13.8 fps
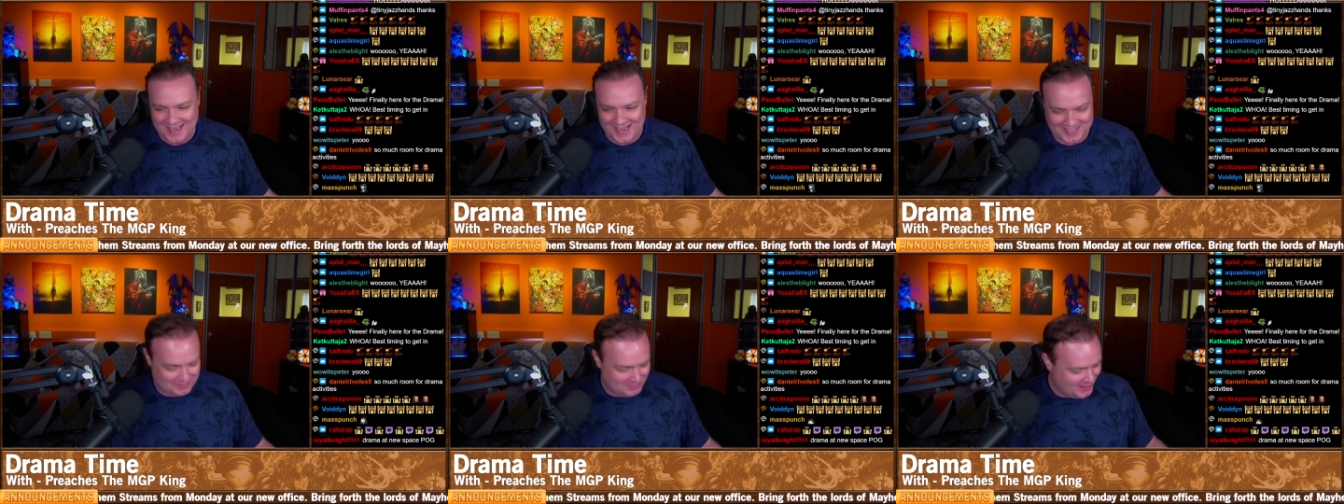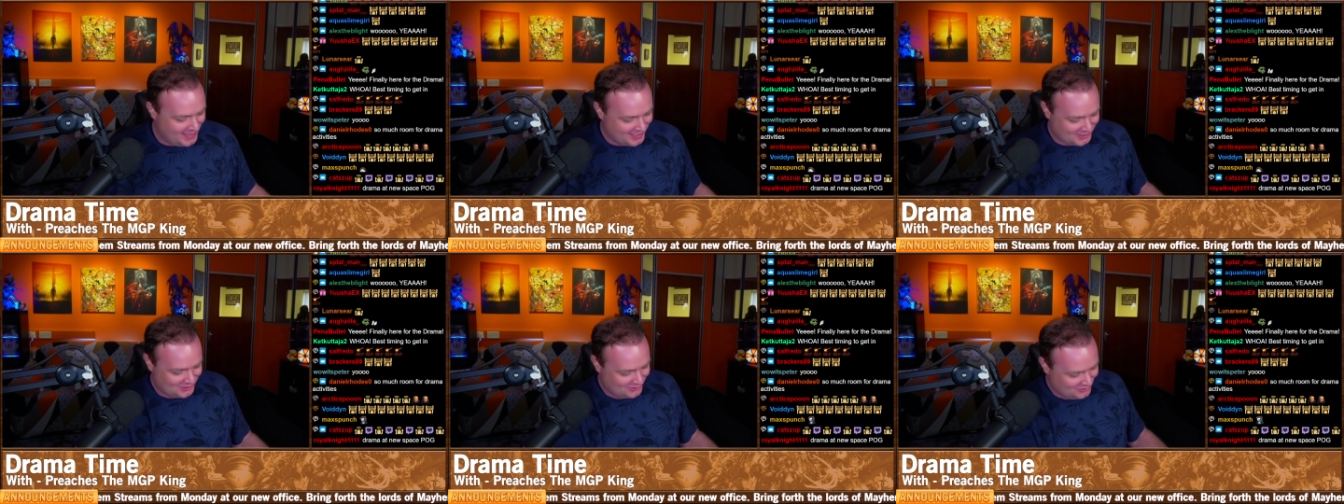It's been
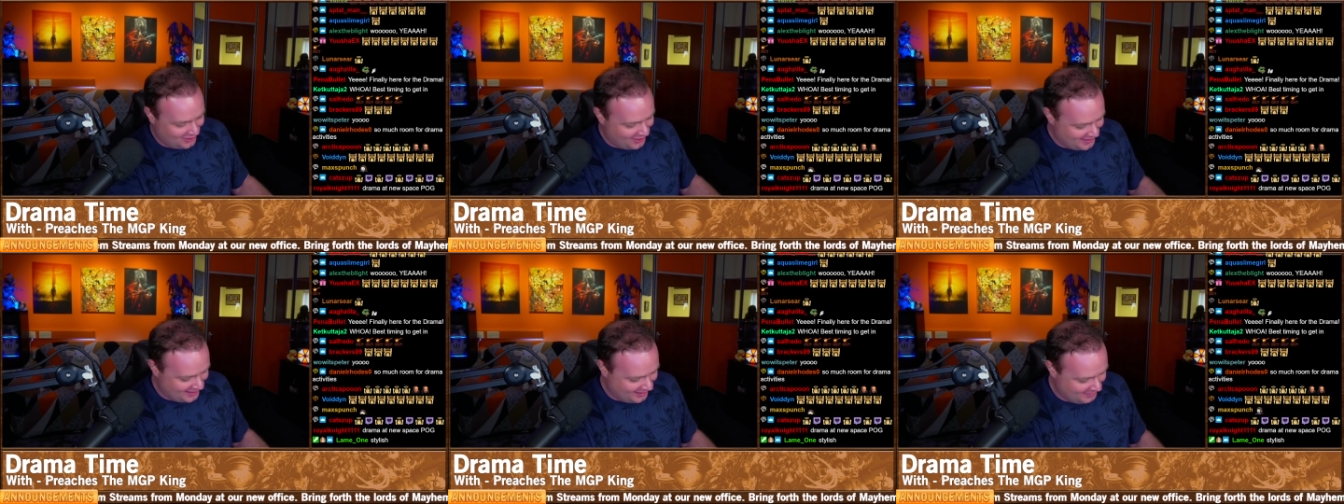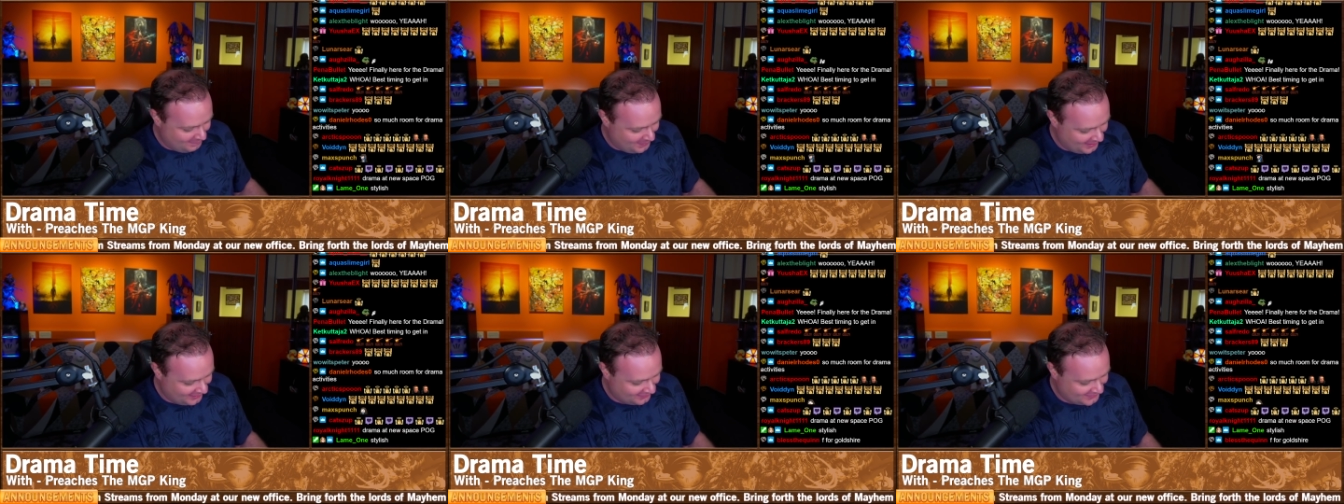an extraordinary
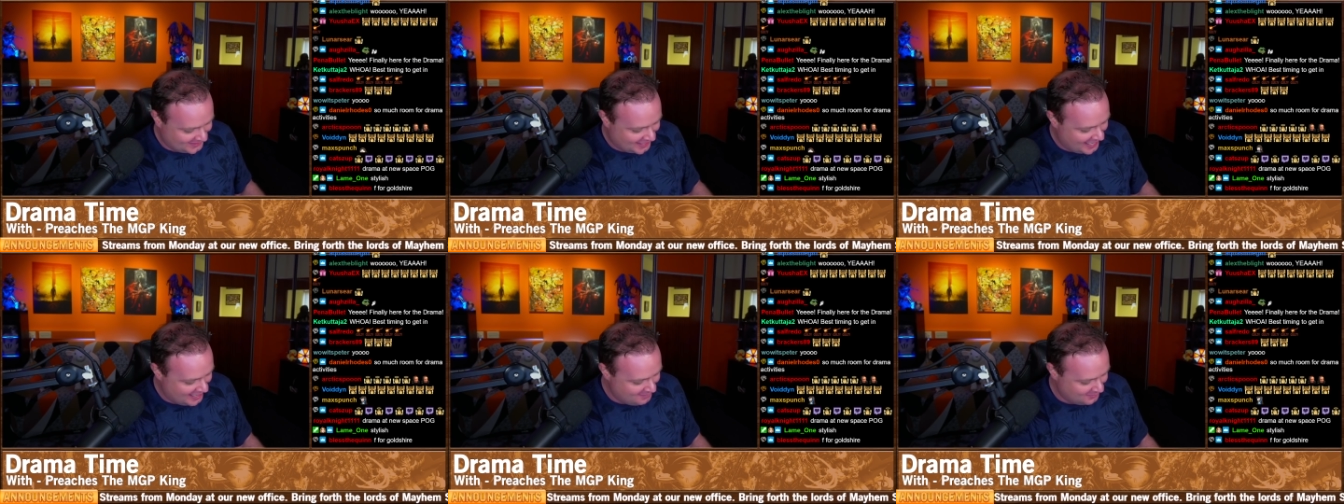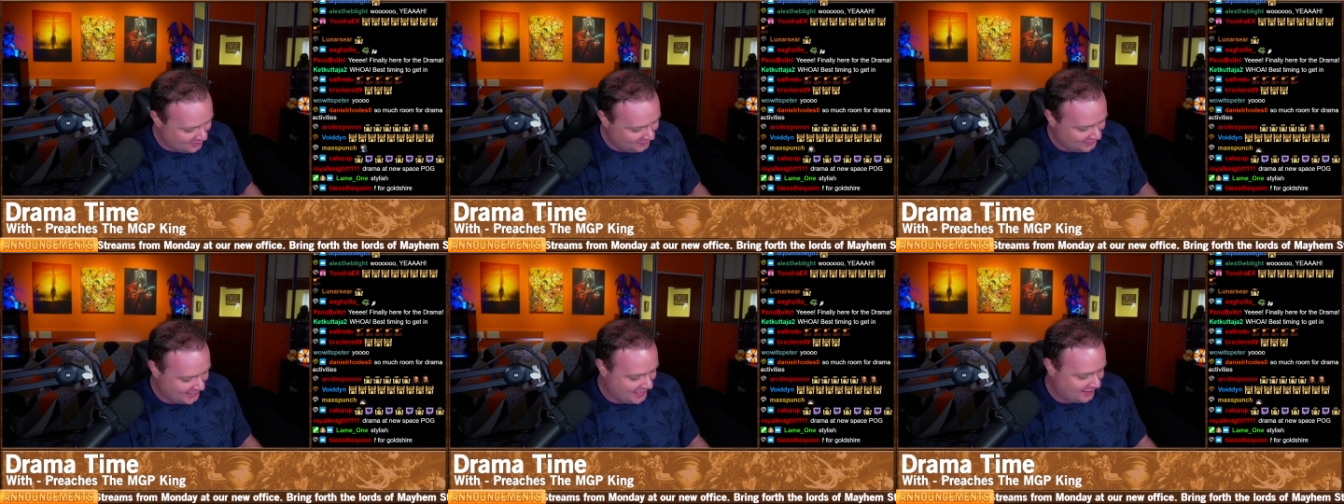period of time
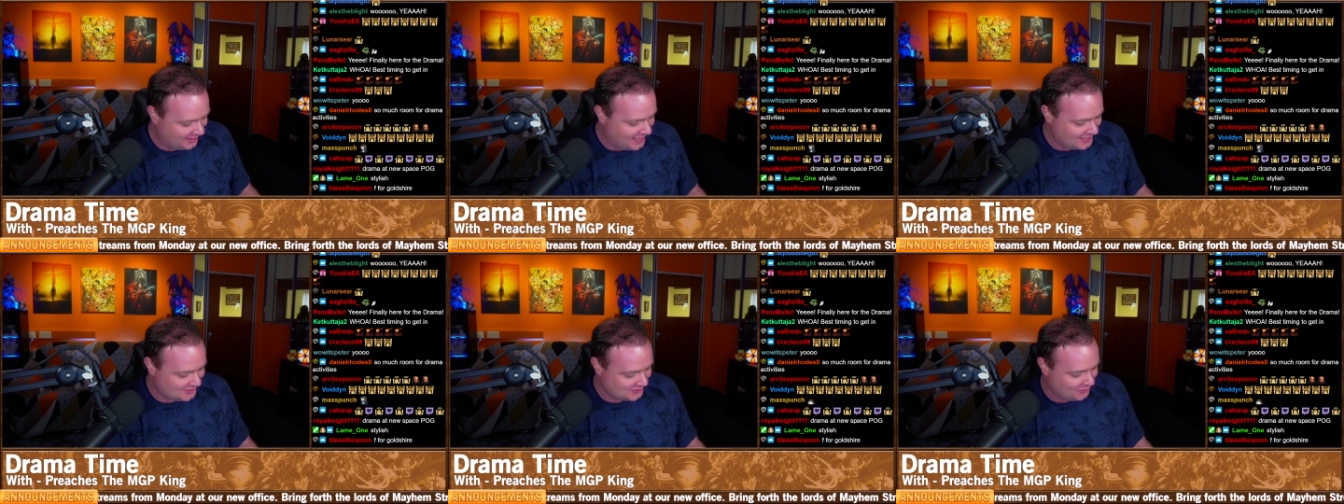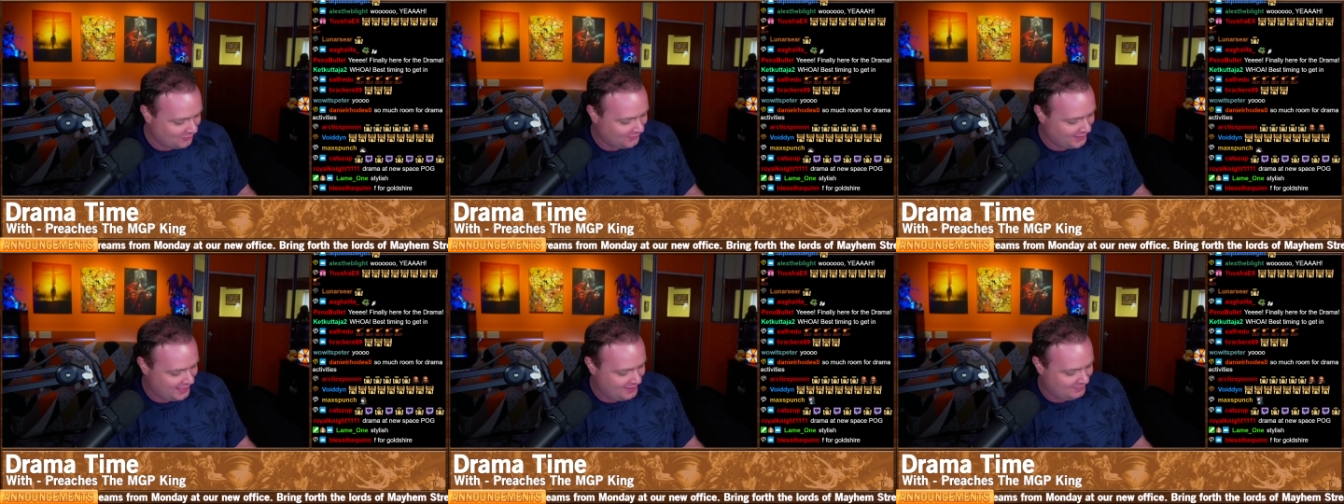moving our ass
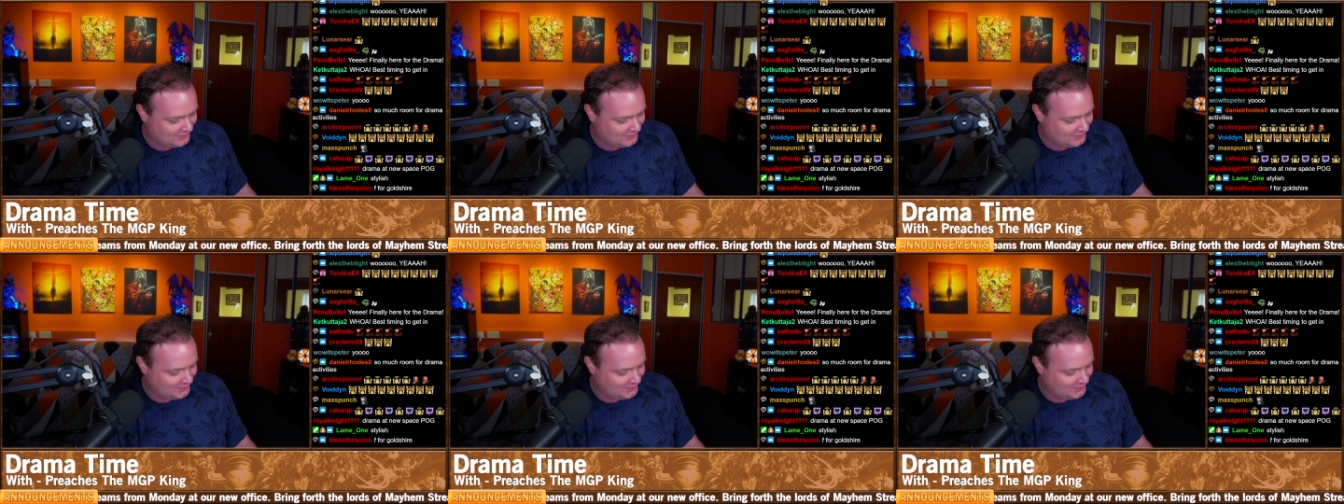over here.